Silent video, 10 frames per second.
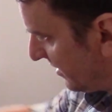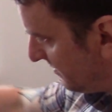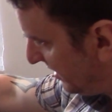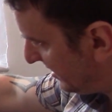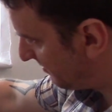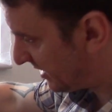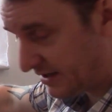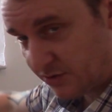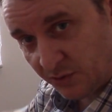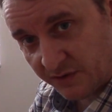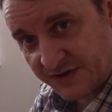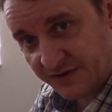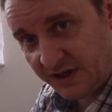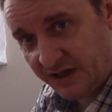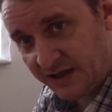completely blank. All there is on
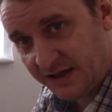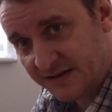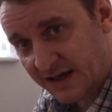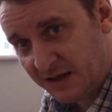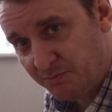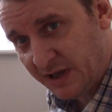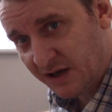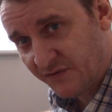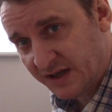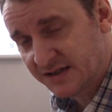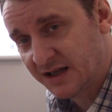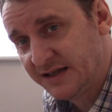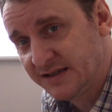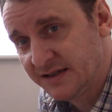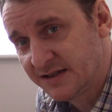here is a big
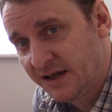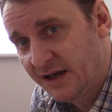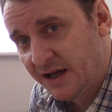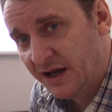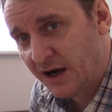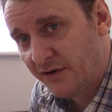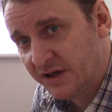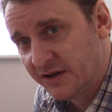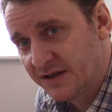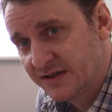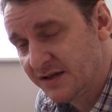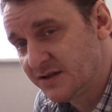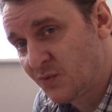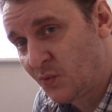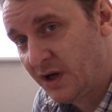ventilated area. This
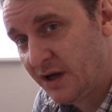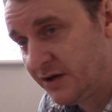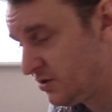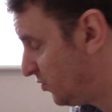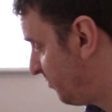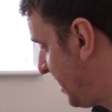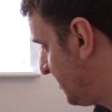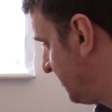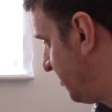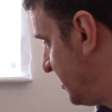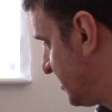is where your power supply